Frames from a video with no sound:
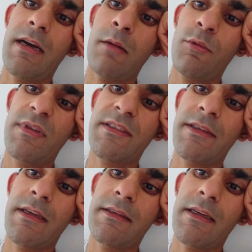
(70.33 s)
I'm gonna be
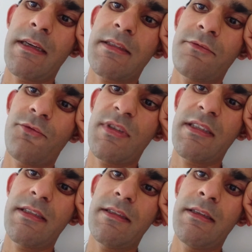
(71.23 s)
saying that it's
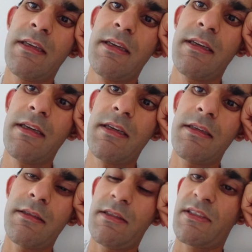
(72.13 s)
really
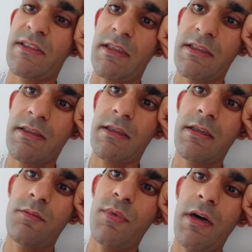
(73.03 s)

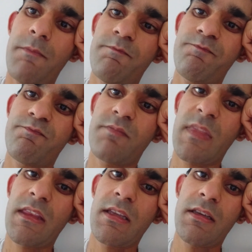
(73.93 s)
disgusting, but
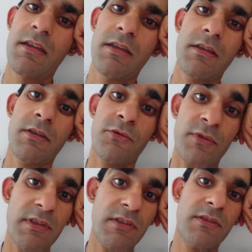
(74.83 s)

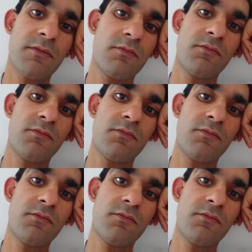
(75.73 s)
Chris,